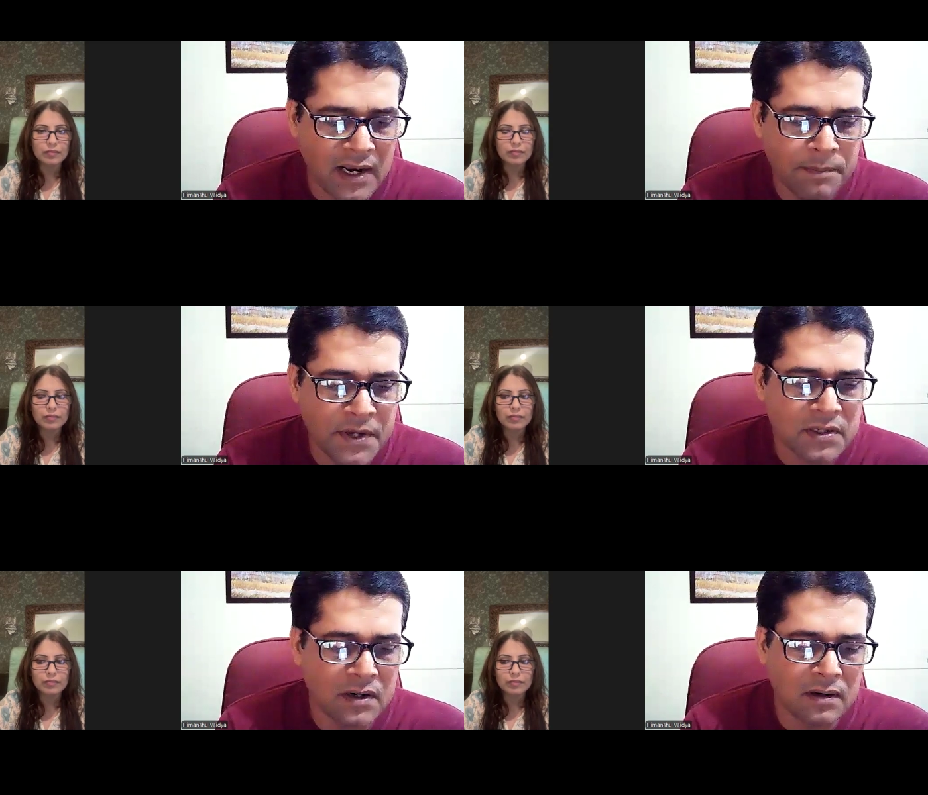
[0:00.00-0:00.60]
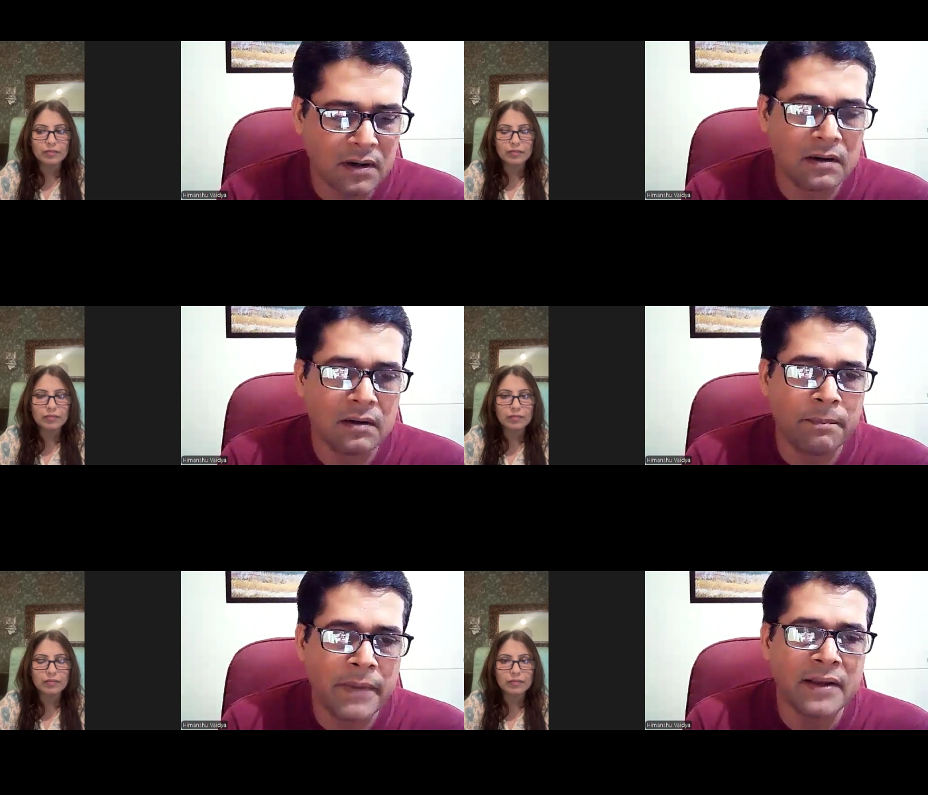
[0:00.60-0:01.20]
Speaker 1: therapist
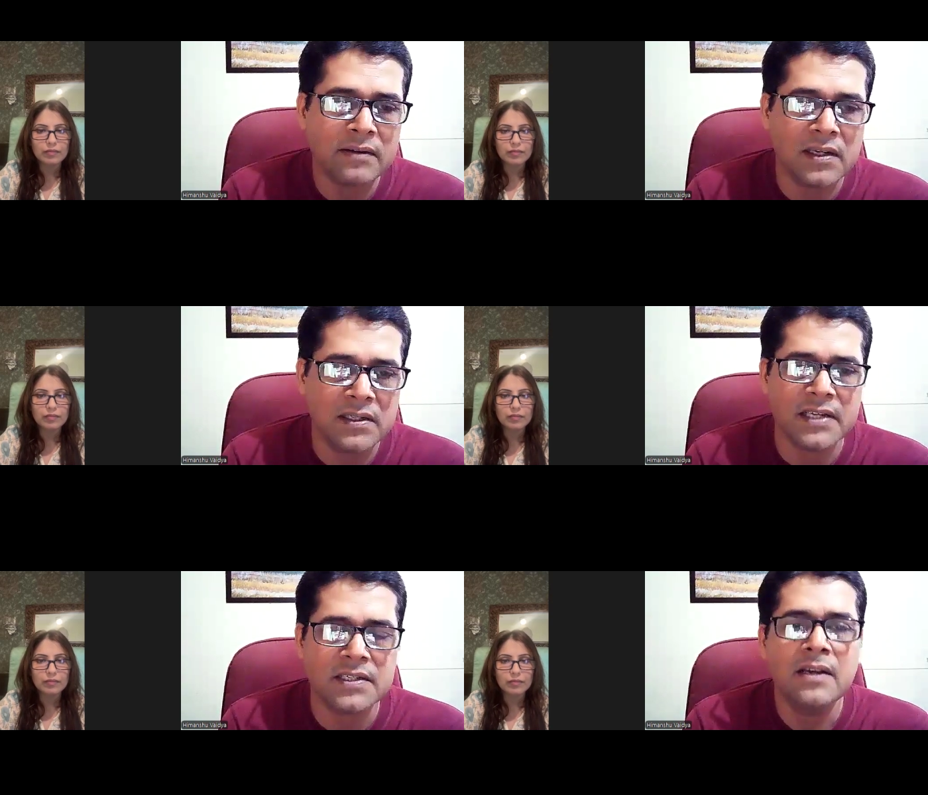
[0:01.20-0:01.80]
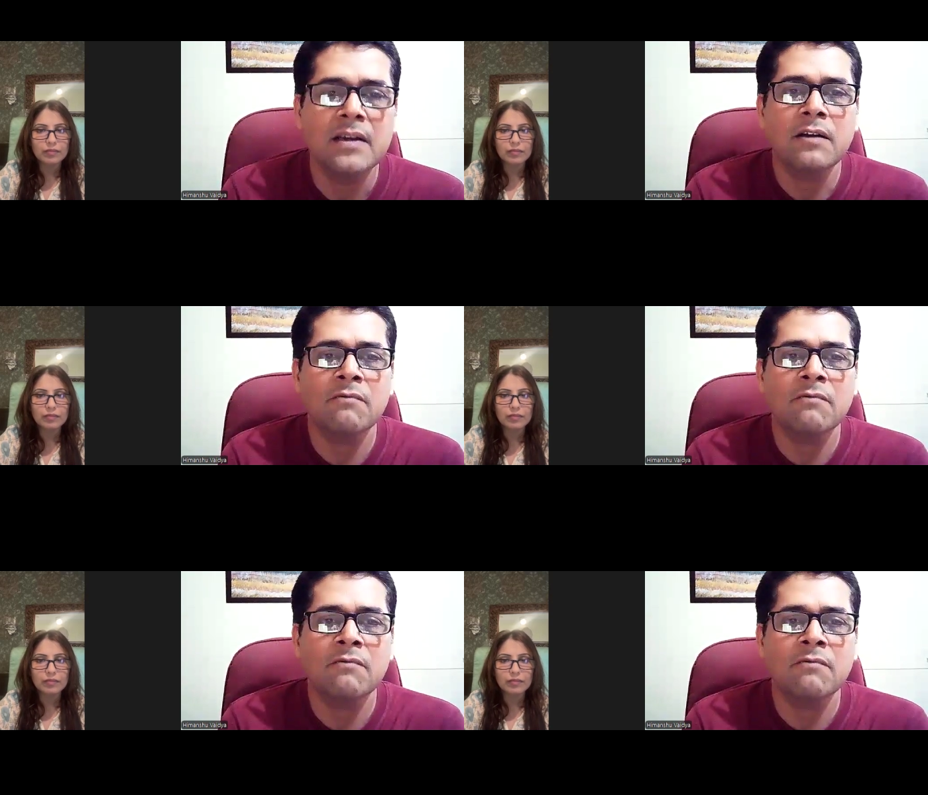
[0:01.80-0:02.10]
may suggest,